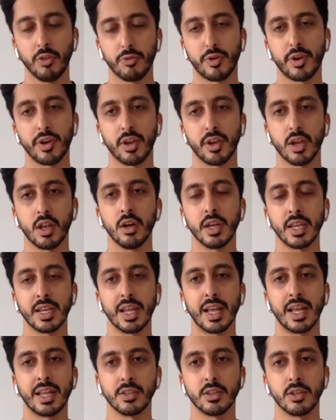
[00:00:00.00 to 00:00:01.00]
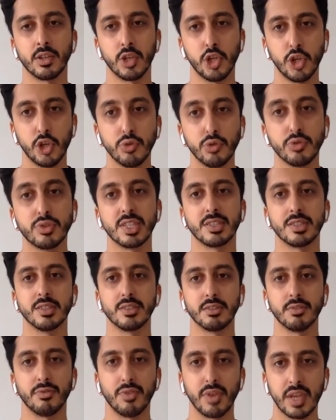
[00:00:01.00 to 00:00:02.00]
on the front line and use
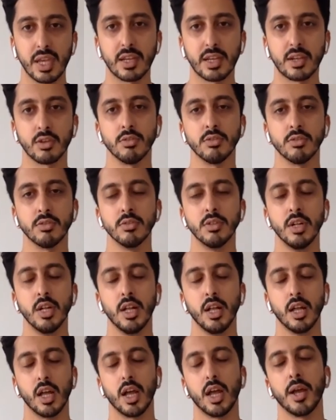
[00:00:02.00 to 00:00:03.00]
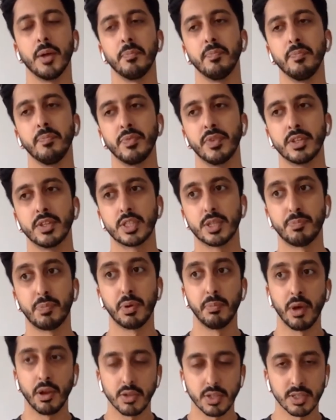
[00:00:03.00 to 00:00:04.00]
it as a vehicle
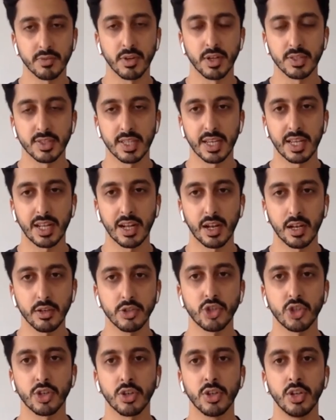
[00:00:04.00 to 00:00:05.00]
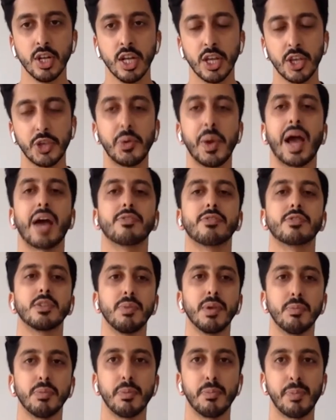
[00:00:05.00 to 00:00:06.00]
to promote diversity and inclusion, you
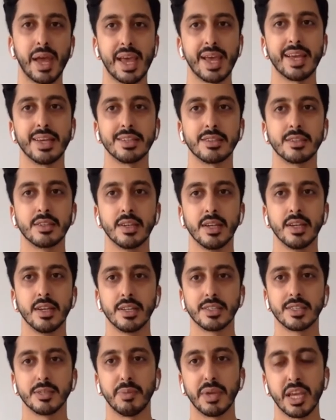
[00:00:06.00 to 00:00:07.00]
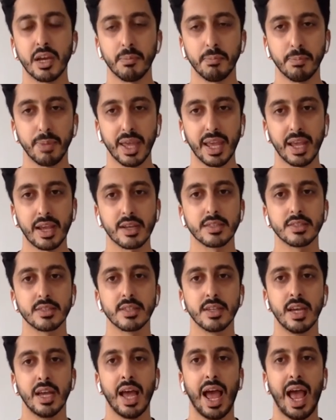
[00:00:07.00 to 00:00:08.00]
have to be prepared to be
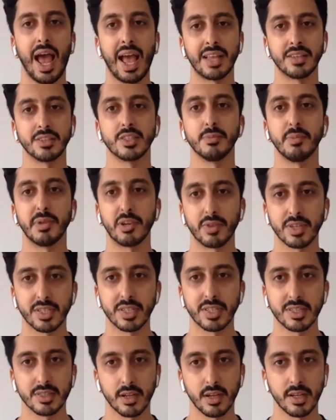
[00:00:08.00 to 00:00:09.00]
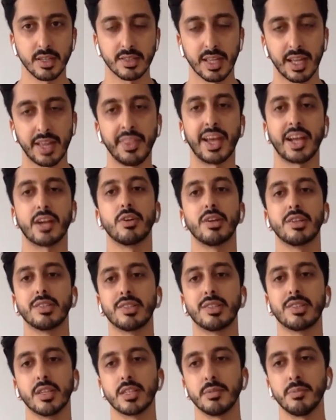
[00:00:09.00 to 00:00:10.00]
unpicked and to be criticized. And that
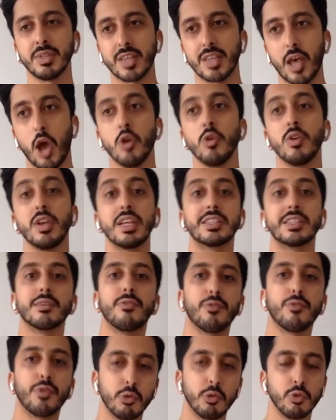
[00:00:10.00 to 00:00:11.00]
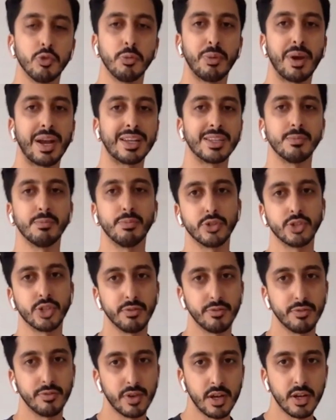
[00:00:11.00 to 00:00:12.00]
criticism is only to fuel the brand and
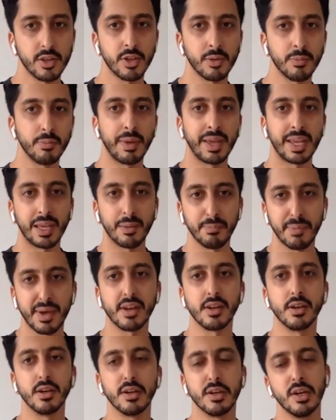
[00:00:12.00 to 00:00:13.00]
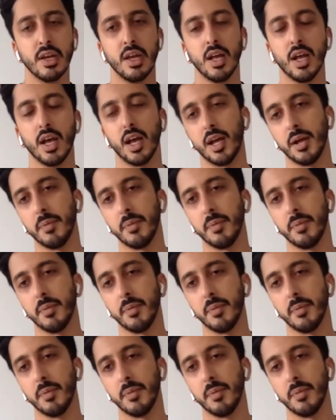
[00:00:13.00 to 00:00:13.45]
push it further and make it better,